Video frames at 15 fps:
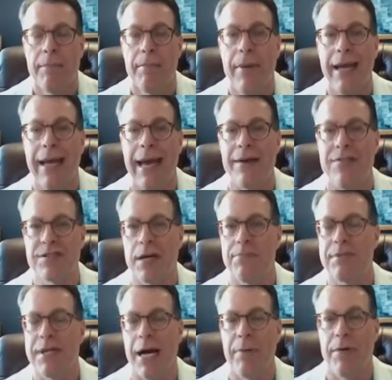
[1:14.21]
may have
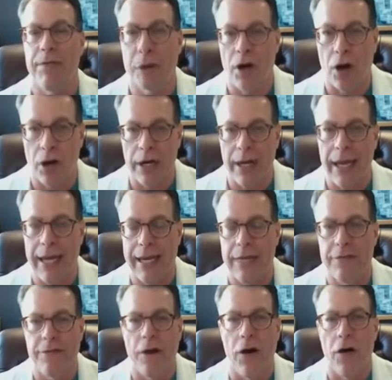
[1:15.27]
some type of cardiac
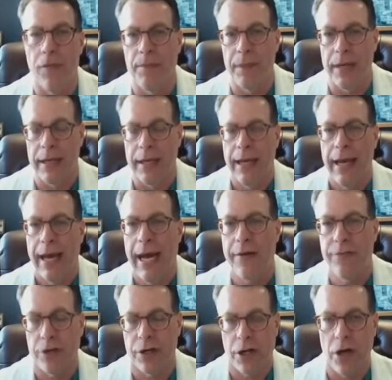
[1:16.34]
involvement
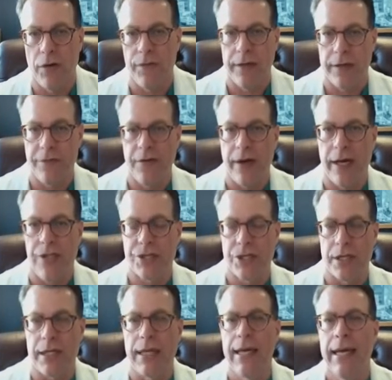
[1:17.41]
after a COVID
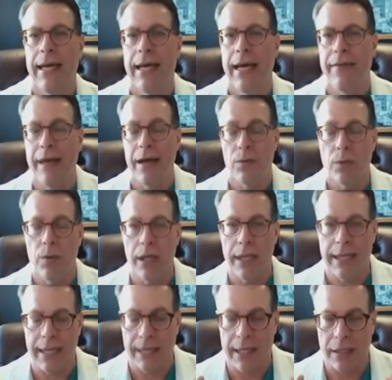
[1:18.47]
infection. And that
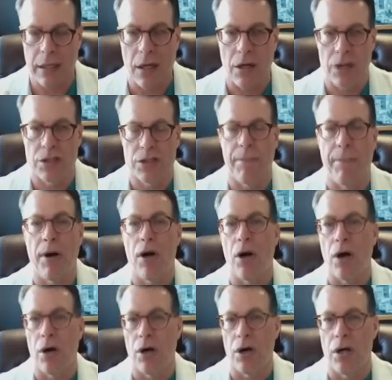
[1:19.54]
really kind of caused a
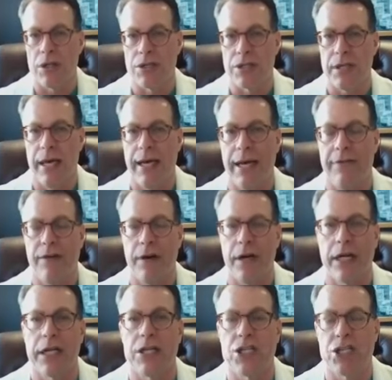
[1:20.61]
pause and a
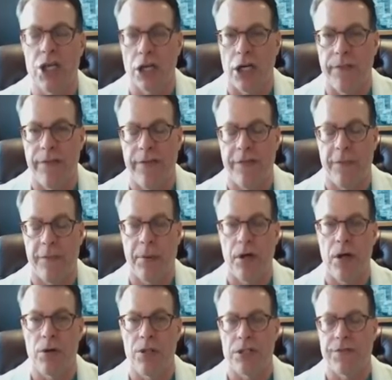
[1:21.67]
very conservative
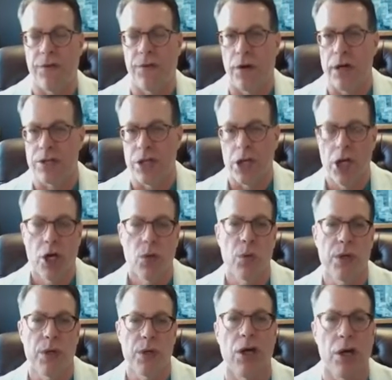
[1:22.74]
approach as far as
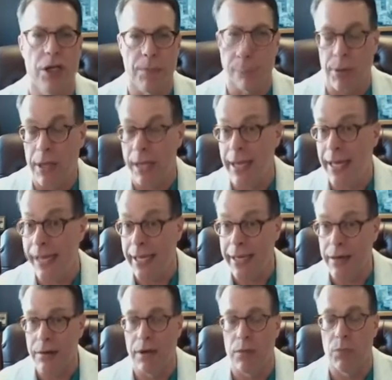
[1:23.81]
return to
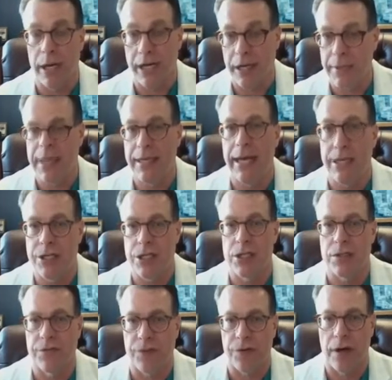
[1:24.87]
play
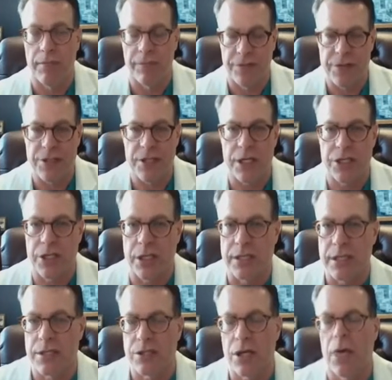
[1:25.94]
recommendations from
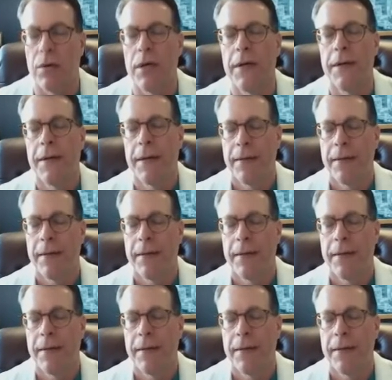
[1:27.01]
physicians. And so